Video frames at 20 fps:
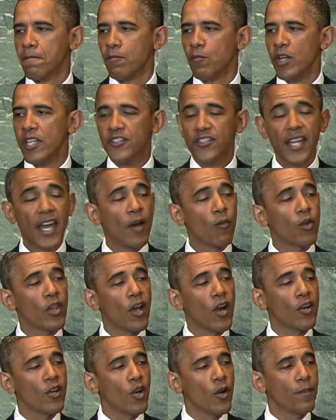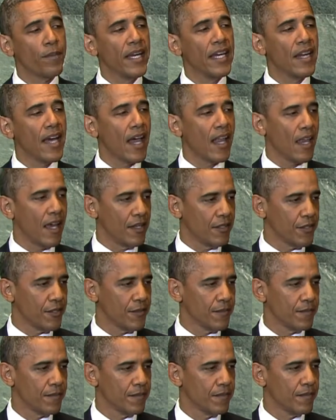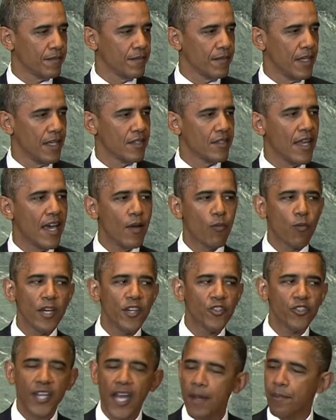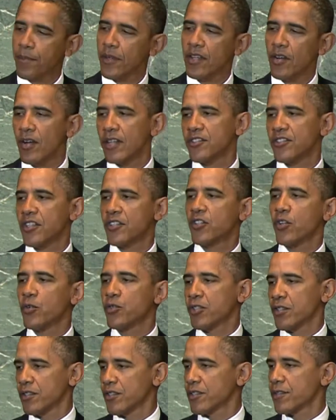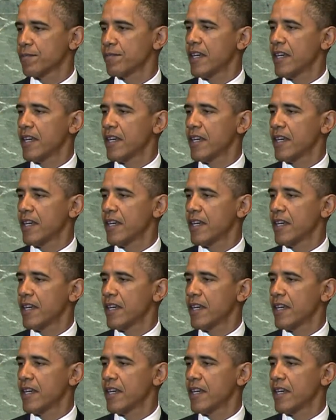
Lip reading: We stand with our European allies as they reshape their institutions